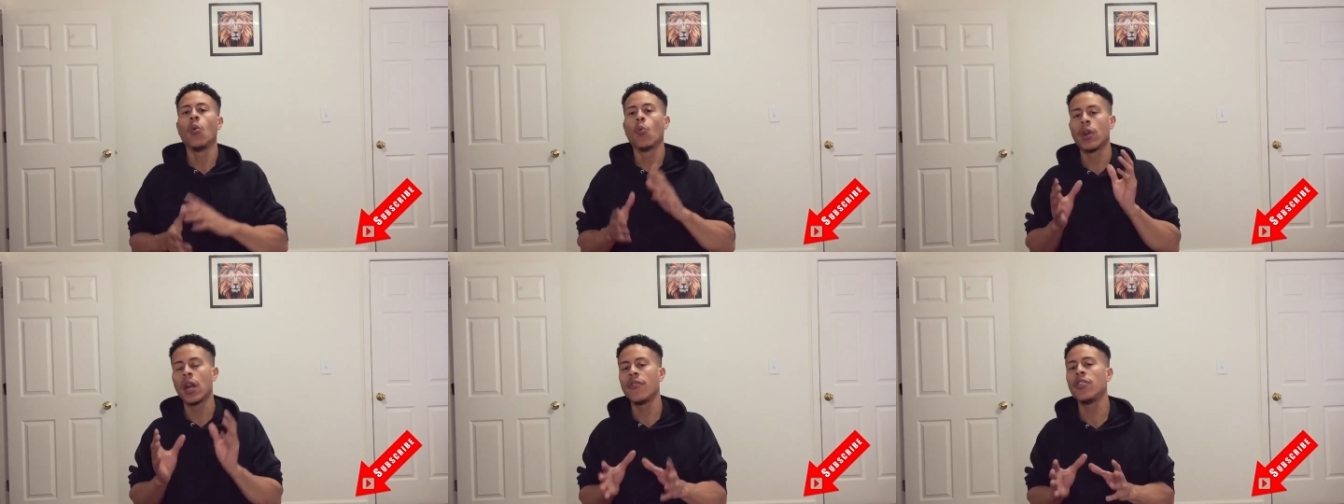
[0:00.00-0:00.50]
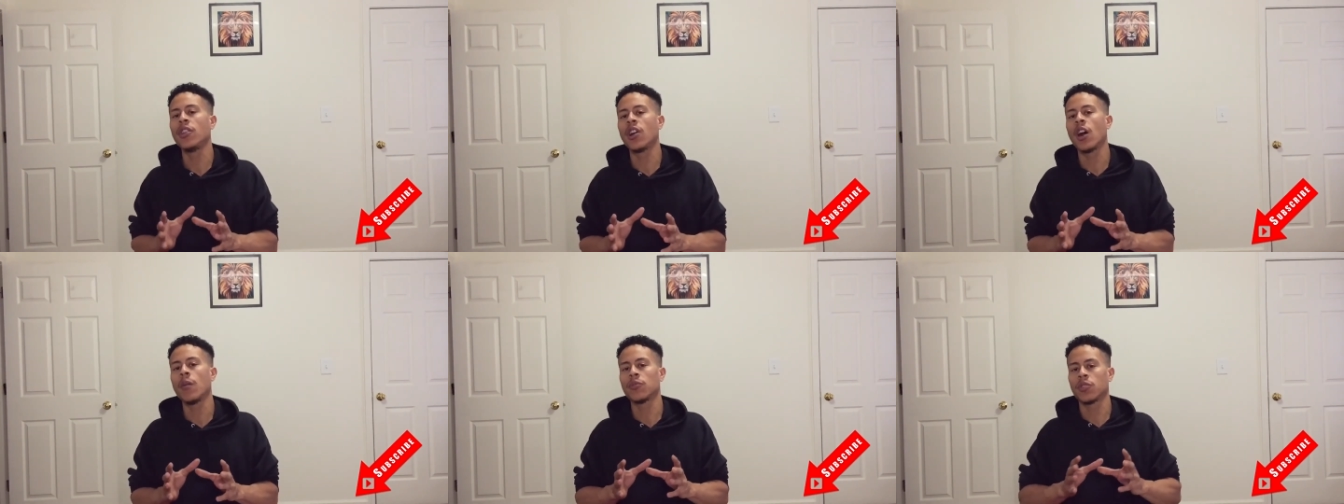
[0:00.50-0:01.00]
Whenever you
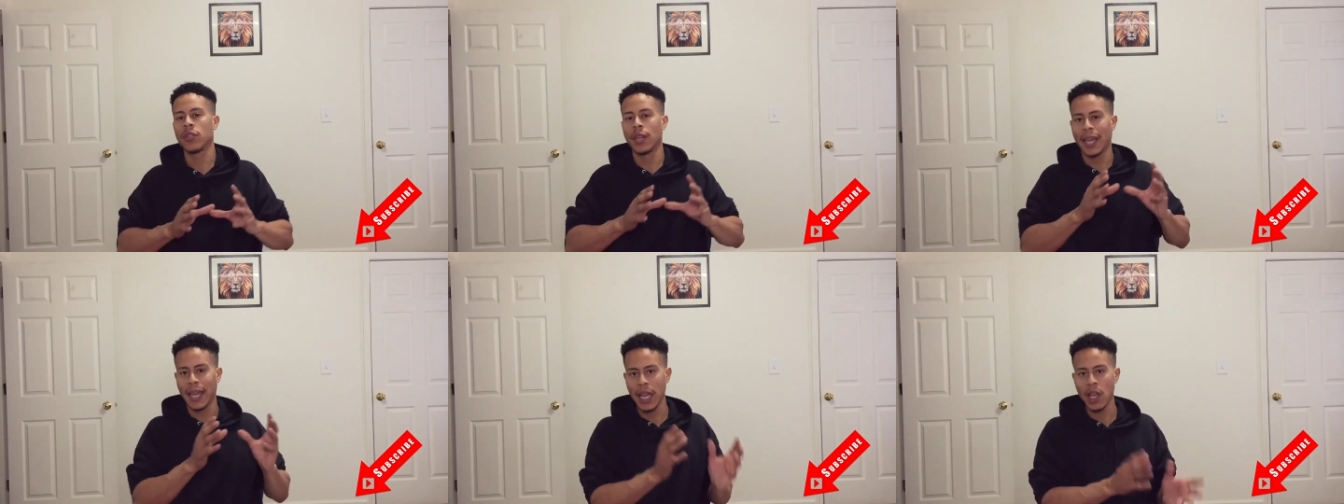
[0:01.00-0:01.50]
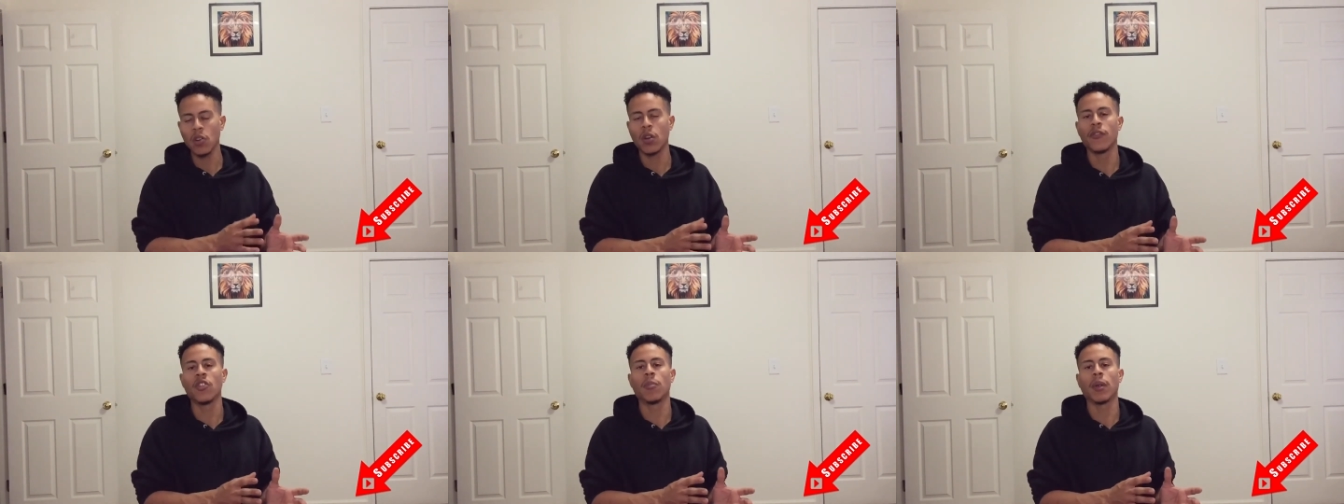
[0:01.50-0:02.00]
come to the end
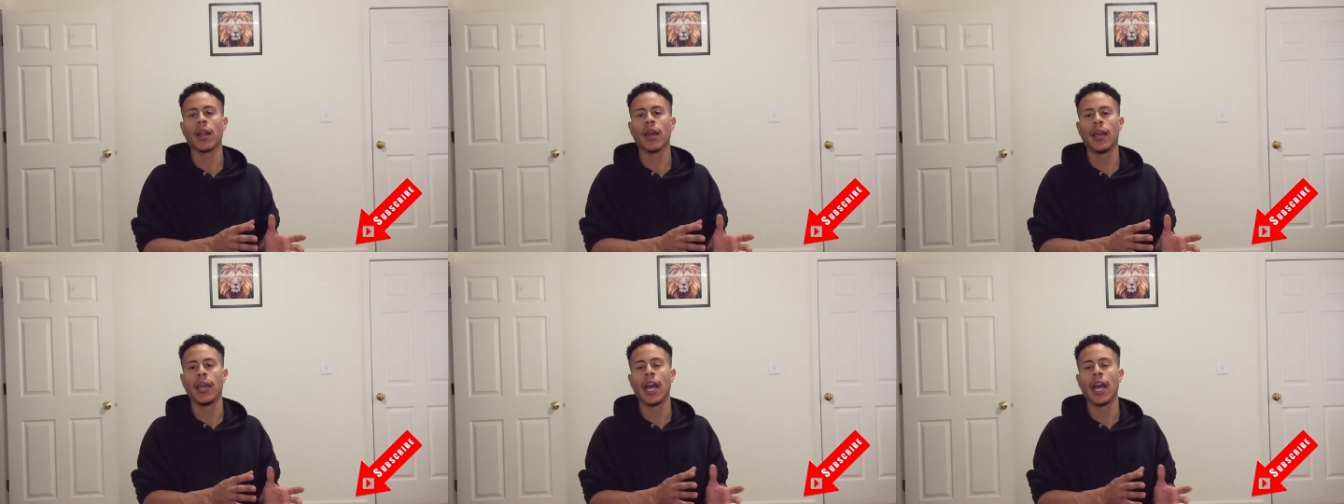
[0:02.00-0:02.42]
of your play